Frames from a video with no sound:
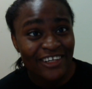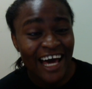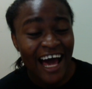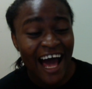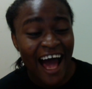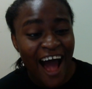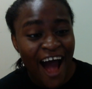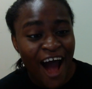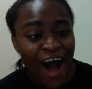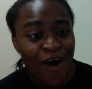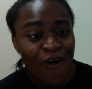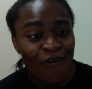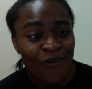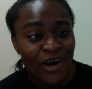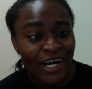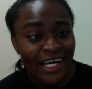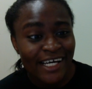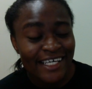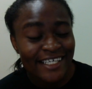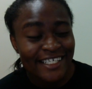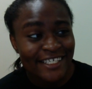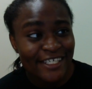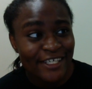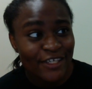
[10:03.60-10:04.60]
how
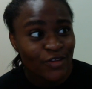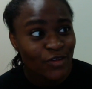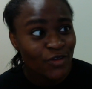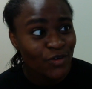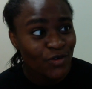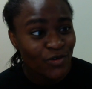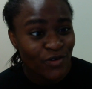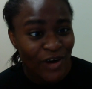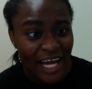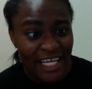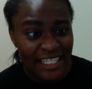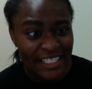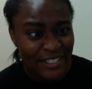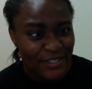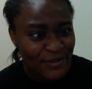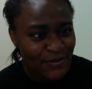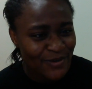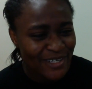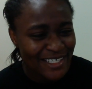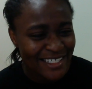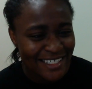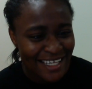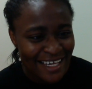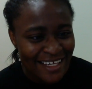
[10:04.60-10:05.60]
she knew writers
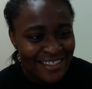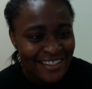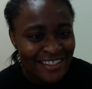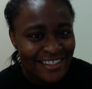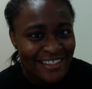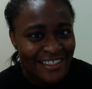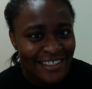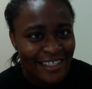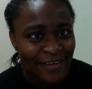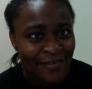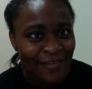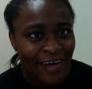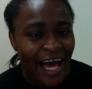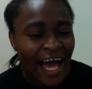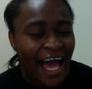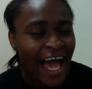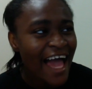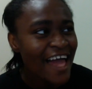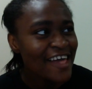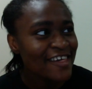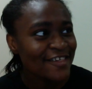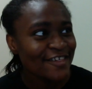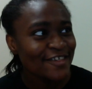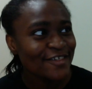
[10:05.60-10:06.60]
were sensitive
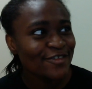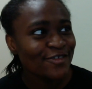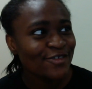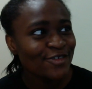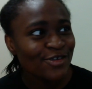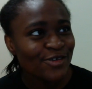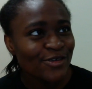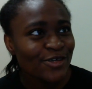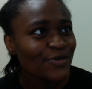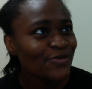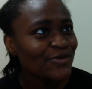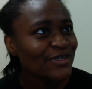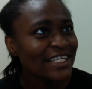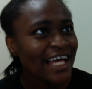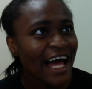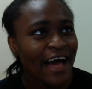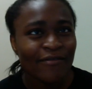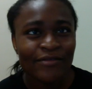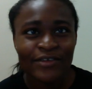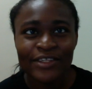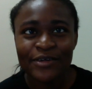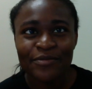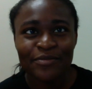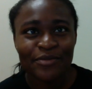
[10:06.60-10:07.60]
and she knew he was
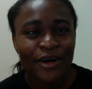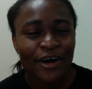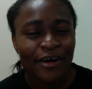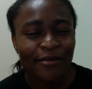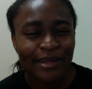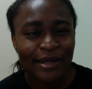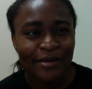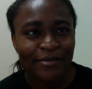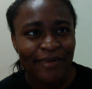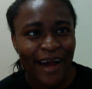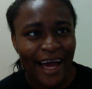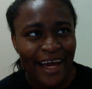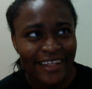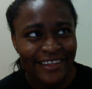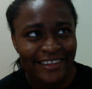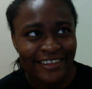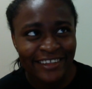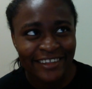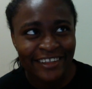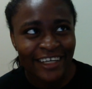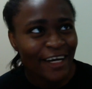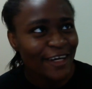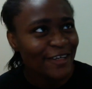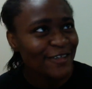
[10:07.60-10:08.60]
having a problem
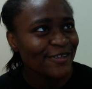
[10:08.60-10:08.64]
writing.